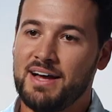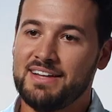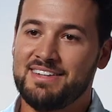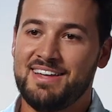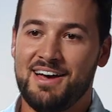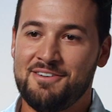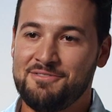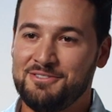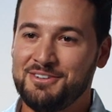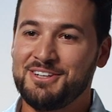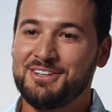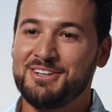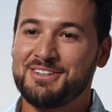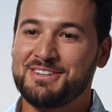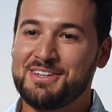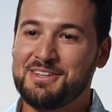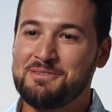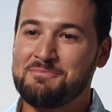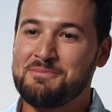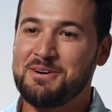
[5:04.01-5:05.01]
I definitely looked
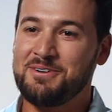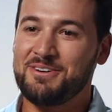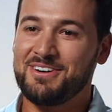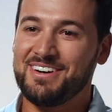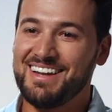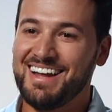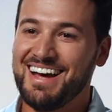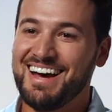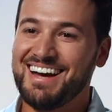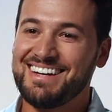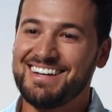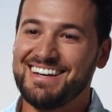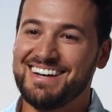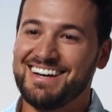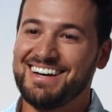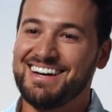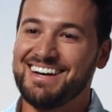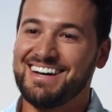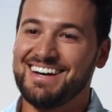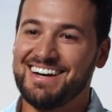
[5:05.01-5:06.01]
in the mirror a lot.
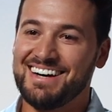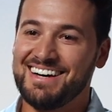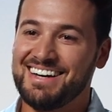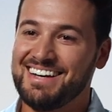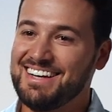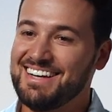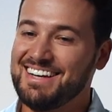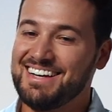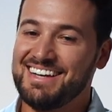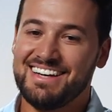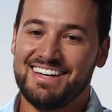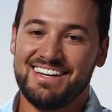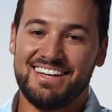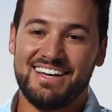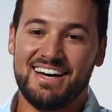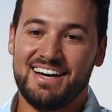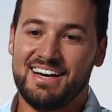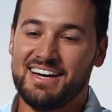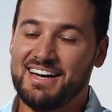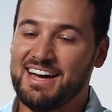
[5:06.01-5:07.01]

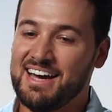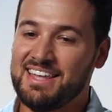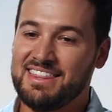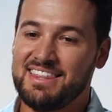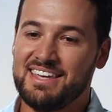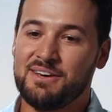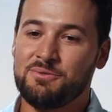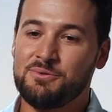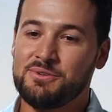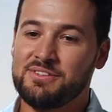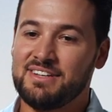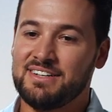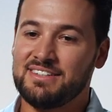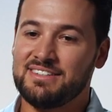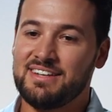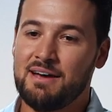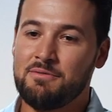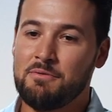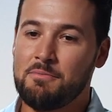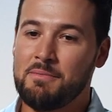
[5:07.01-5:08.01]
I think it was at a
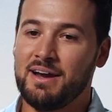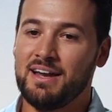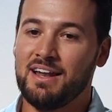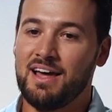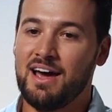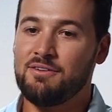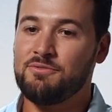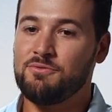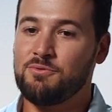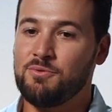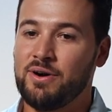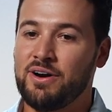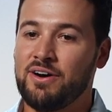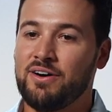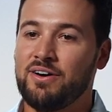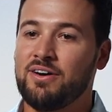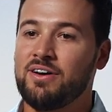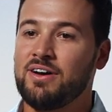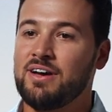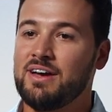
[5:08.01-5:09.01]
time in my life
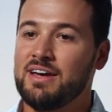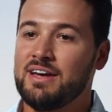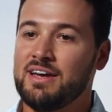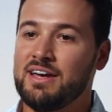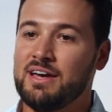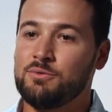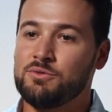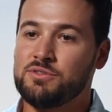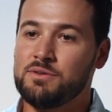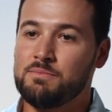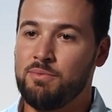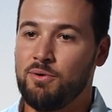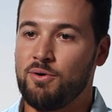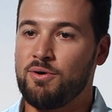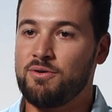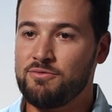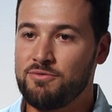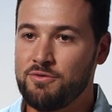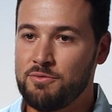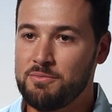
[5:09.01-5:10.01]
where it was
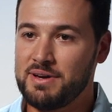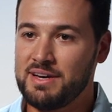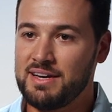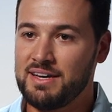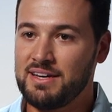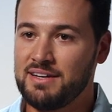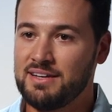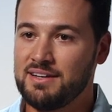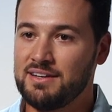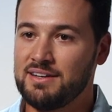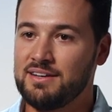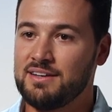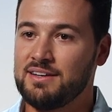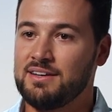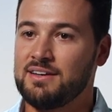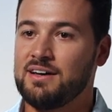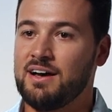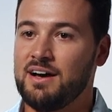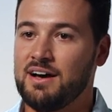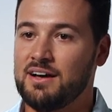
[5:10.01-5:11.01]
important for me
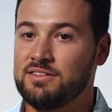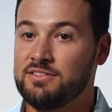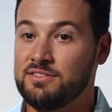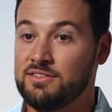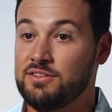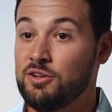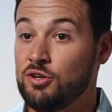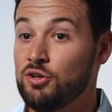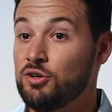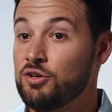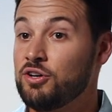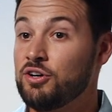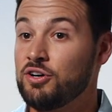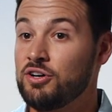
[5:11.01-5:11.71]
to look